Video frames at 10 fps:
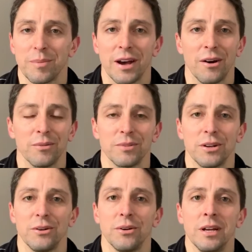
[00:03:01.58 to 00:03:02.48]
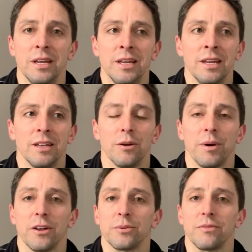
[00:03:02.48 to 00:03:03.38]
about
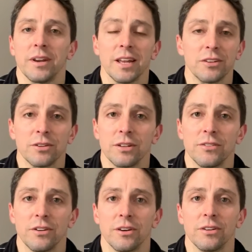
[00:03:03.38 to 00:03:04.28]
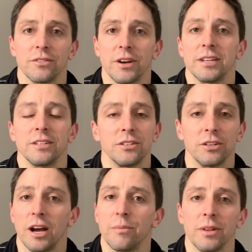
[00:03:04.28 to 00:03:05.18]
possible financial concerns, crisis,
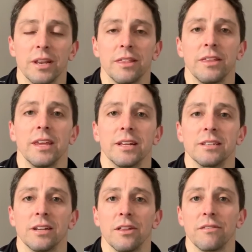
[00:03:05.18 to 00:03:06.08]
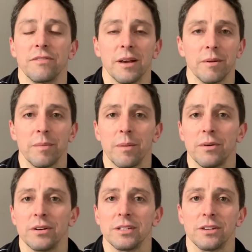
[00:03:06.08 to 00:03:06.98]
job-related things, other family
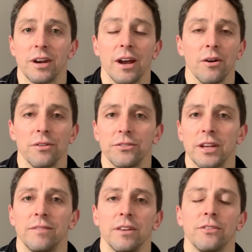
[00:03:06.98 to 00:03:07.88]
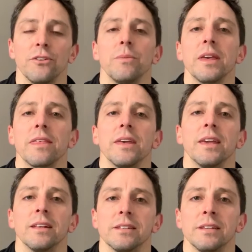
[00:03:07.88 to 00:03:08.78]
members, your health, safety. There's so many
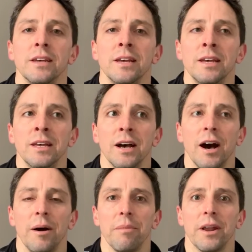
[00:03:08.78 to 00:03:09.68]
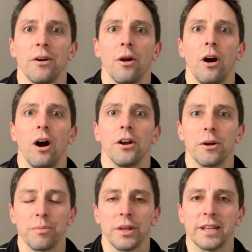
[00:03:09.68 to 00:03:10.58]
things that are on
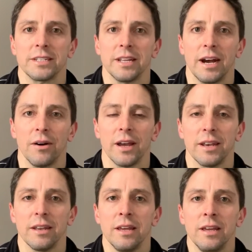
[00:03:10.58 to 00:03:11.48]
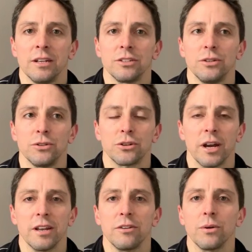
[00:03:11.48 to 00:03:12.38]
our plates now, and to
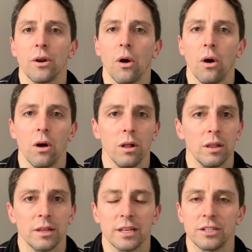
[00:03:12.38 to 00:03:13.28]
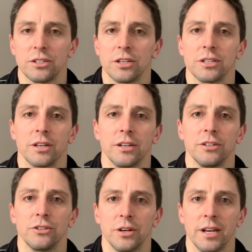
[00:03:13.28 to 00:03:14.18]
try to do it all is just going to
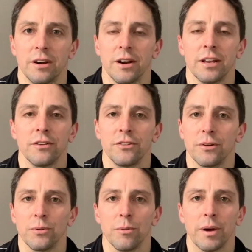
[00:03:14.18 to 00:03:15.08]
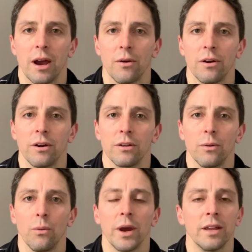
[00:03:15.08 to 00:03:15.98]
drain our energy and willpower
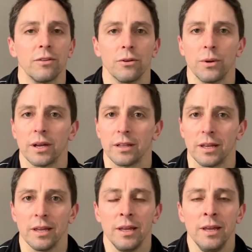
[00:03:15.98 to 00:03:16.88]
way too quickly.